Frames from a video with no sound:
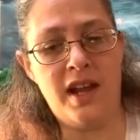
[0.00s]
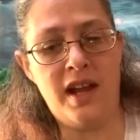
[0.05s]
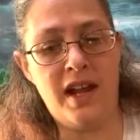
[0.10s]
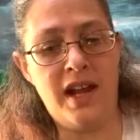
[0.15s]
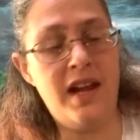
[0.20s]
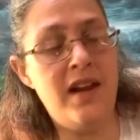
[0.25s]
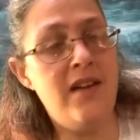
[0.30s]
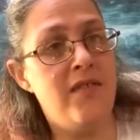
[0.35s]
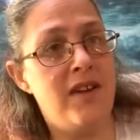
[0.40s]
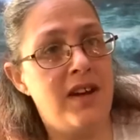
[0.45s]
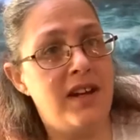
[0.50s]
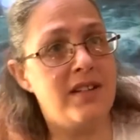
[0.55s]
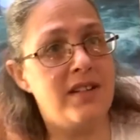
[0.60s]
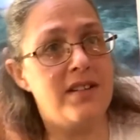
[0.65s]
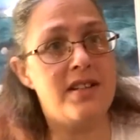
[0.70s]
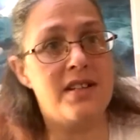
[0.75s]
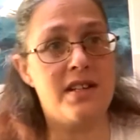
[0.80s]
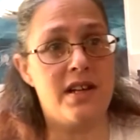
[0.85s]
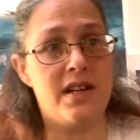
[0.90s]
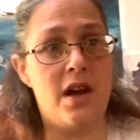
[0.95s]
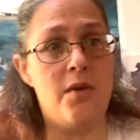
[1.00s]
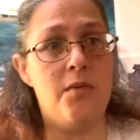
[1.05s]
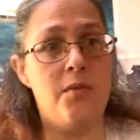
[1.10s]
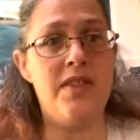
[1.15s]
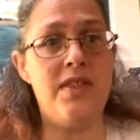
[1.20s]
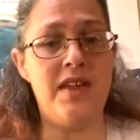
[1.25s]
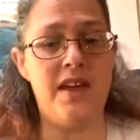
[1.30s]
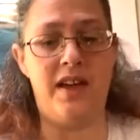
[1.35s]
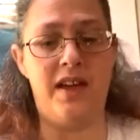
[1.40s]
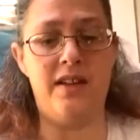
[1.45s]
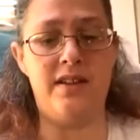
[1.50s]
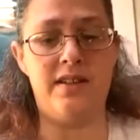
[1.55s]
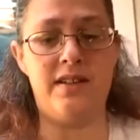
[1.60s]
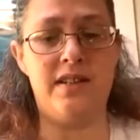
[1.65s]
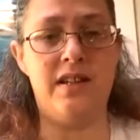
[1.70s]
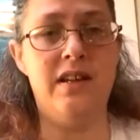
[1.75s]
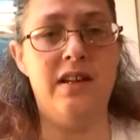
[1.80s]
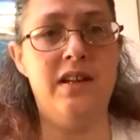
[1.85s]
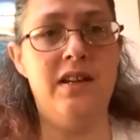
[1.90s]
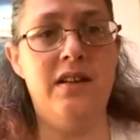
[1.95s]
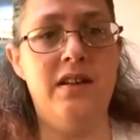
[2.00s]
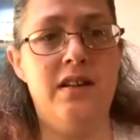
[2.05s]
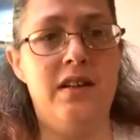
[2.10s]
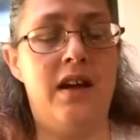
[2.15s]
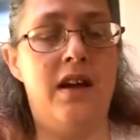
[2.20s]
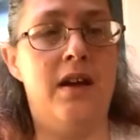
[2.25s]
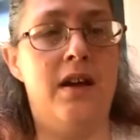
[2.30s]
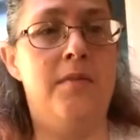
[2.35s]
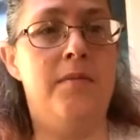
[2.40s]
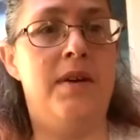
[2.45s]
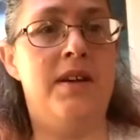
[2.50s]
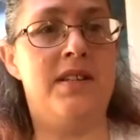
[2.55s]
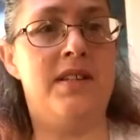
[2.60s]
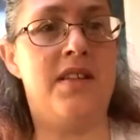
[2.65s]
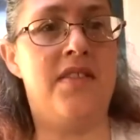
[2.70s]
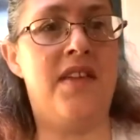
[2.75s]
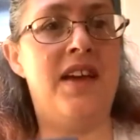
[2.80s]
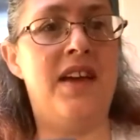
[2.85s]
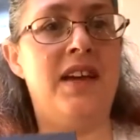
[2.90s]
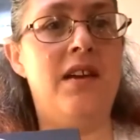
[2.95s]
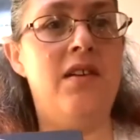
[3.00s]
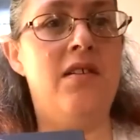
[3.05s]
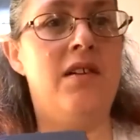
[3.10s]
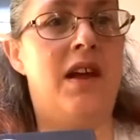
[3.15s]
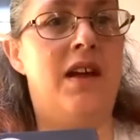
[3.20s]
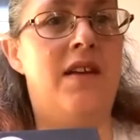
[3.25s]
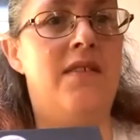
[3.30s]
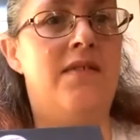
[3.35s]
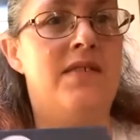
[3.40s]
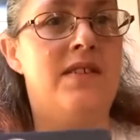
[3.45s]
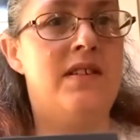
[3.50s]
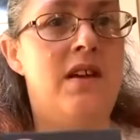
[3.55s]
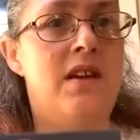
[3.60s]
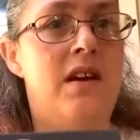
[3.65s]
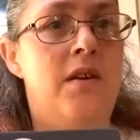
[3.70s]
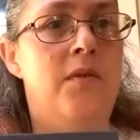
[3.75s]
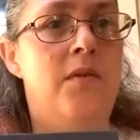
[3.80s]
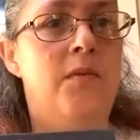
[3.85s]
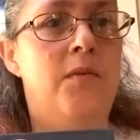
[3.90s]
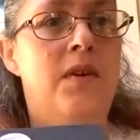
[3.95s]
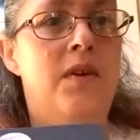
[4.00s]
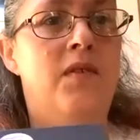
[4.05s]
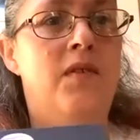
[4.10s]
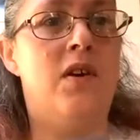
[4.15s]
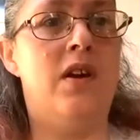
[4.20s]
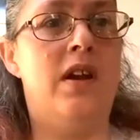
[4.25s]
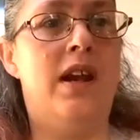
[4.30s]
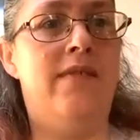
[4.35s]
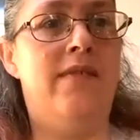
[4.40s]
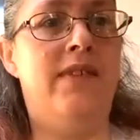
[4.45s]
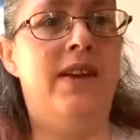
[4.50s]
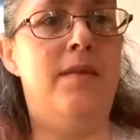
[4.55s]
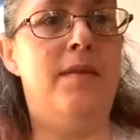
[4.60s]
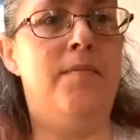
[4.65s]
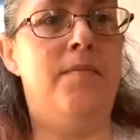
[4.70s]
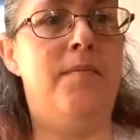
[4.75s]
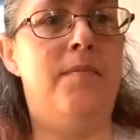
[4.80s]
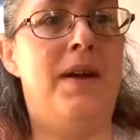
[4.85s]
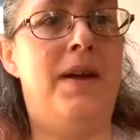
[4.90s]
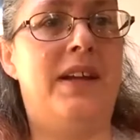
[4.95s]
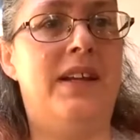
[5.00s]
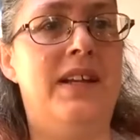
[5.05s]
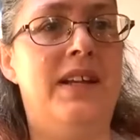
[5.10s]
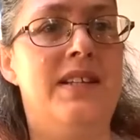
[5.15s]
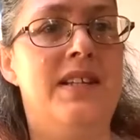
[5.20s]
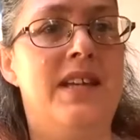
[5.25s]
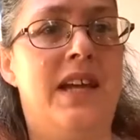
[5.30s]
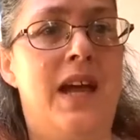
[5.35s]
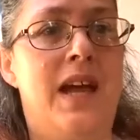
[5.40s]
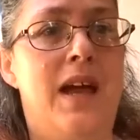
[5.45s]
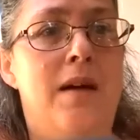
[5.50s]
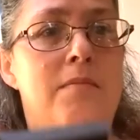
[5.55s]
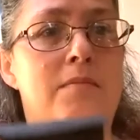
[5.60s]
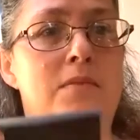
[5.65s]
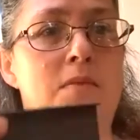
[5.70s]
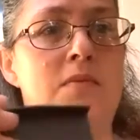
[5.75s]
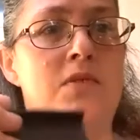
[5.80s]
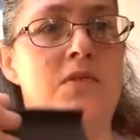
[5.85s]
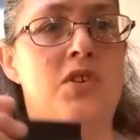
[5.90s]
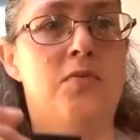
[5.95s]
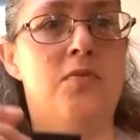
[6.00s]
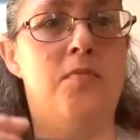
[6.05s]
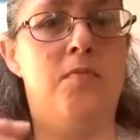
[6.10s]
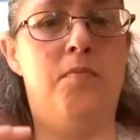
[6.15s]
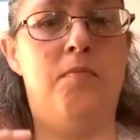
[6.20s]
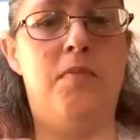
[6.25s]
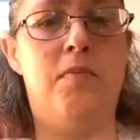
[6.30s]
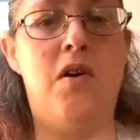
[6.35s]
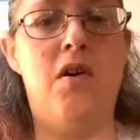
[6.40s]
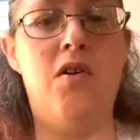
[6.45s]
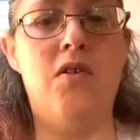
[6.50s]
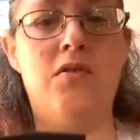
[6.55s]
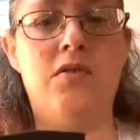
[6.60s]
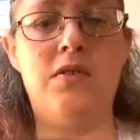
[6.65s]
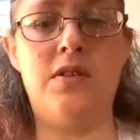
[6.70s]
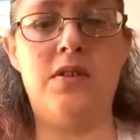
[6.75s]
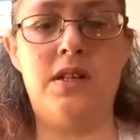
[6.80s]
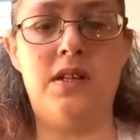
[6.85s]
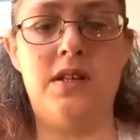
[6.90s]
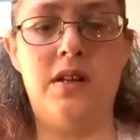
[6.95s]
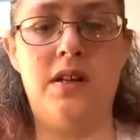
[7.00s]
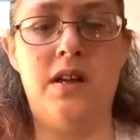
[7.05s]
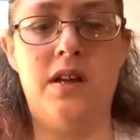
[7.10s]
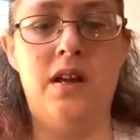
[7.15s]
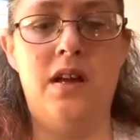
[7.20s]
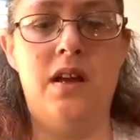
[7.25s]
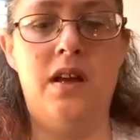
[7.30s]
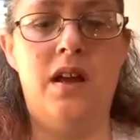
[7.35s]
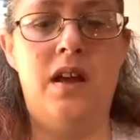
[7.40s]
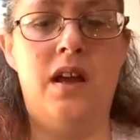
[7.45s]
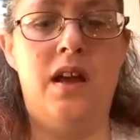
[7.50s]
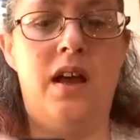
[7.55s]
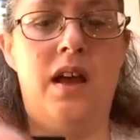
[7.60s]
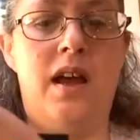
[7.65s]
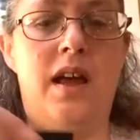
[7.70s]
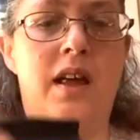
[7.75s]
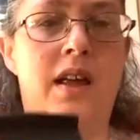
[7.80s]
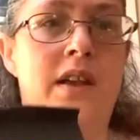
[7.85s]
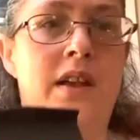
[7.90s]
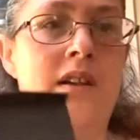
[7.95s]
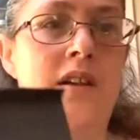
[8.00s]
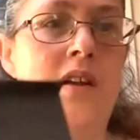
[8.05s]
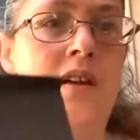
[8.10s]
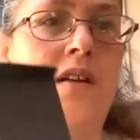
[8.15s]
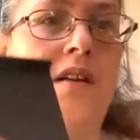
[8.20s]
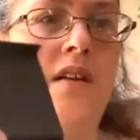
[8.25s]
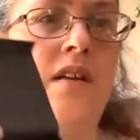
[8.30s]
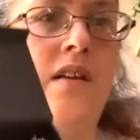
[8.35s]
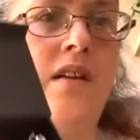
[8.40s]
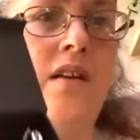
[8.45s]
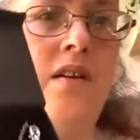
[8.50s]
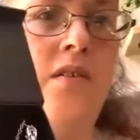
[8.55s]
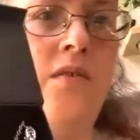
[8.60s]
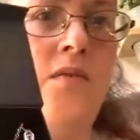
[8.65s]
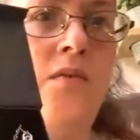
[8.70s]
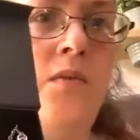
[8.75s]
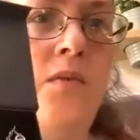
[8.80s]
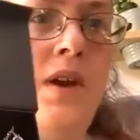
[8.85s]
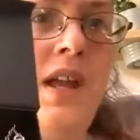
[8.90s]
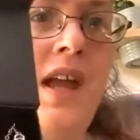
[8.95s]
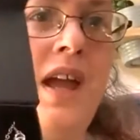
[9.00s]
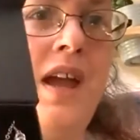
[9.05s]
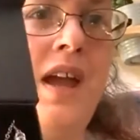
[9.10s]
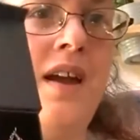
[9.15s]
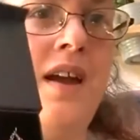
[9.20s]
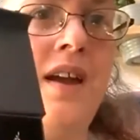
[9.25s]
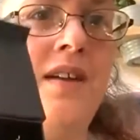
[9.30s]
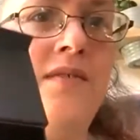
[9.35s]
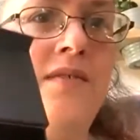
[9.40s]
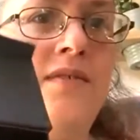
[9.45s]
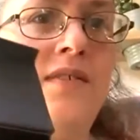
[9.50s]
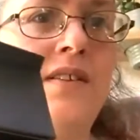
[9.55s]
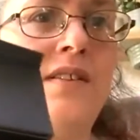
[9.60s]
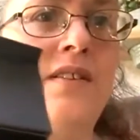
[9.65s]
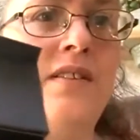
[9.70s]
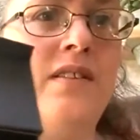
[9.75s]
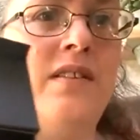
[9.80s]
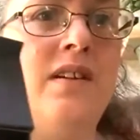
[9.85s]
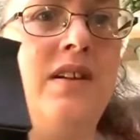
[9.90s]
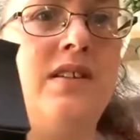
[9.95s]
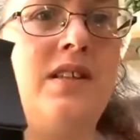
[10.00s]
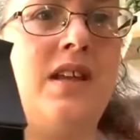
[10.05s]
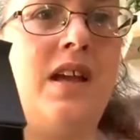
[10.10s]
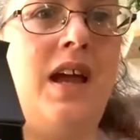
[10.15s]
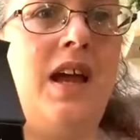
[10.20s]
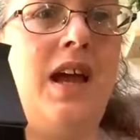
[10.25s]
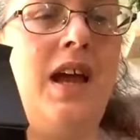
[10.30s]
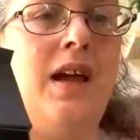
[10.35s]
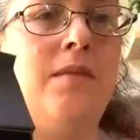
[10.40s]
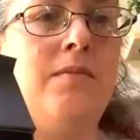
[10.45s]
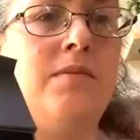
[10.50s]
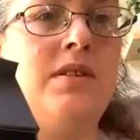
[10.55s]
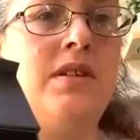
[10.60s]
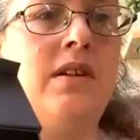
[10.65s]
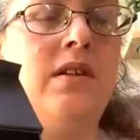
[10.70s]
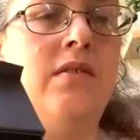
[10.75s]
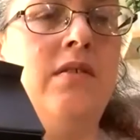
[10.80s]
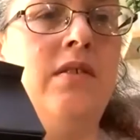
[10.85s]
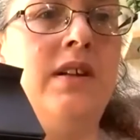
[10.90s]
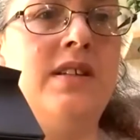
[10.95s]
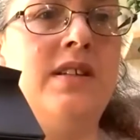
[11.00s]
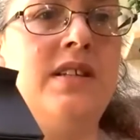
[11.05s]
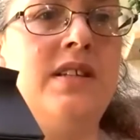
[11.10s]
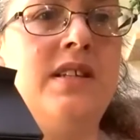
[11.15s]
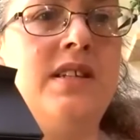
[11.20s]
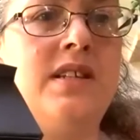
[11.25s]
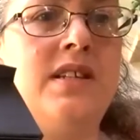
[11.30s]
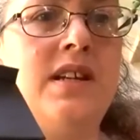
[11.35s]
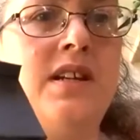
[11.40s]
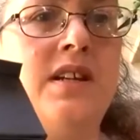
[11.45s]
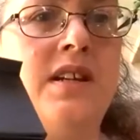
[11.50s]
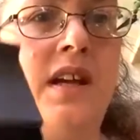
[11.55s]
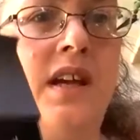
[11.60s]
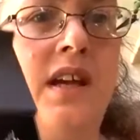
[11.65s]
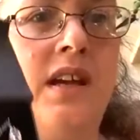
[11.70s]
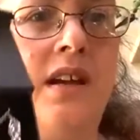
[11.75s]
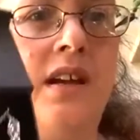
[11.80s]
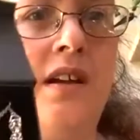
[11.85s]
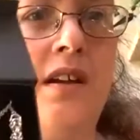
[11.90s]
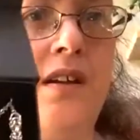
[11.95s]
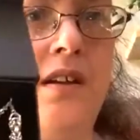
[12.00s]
earrings to go with it as a thank you gift. So we've got a lovely magnetic catch box, and we have this absolutely stunning